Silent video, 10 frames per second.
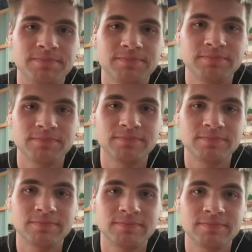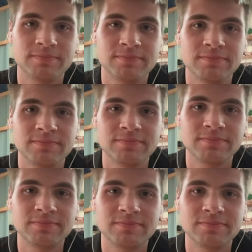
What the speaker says: (silence)